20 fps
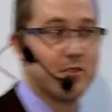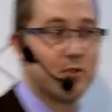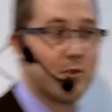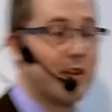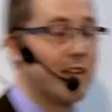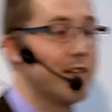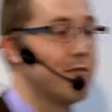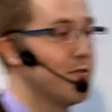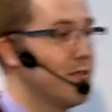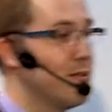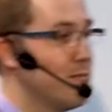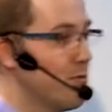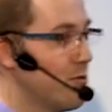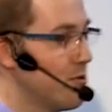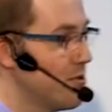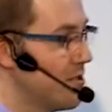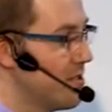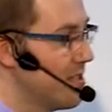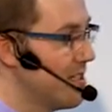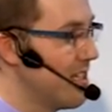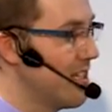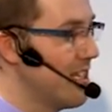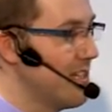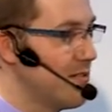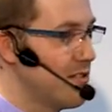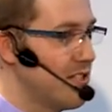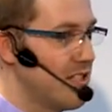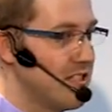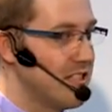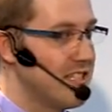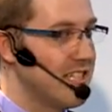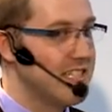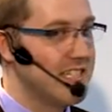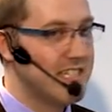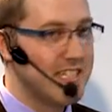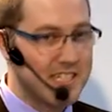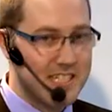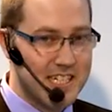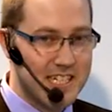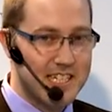So every person that lives in a
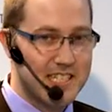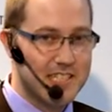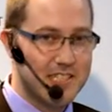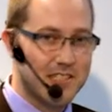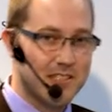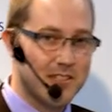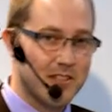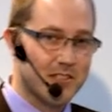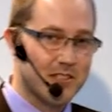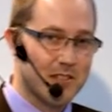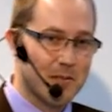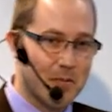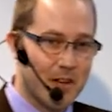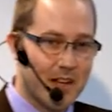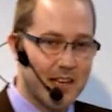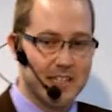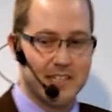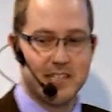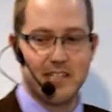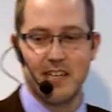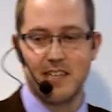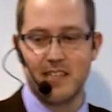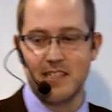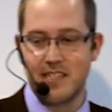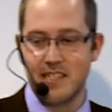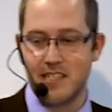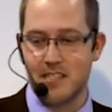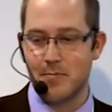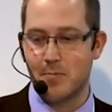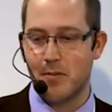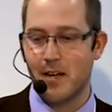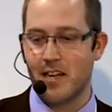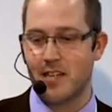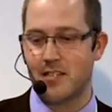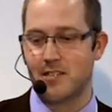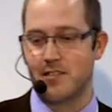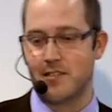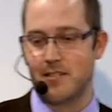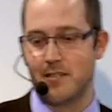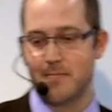city needs a supply chain, needs
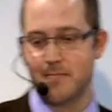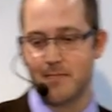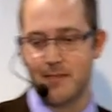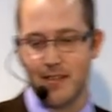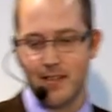packaging.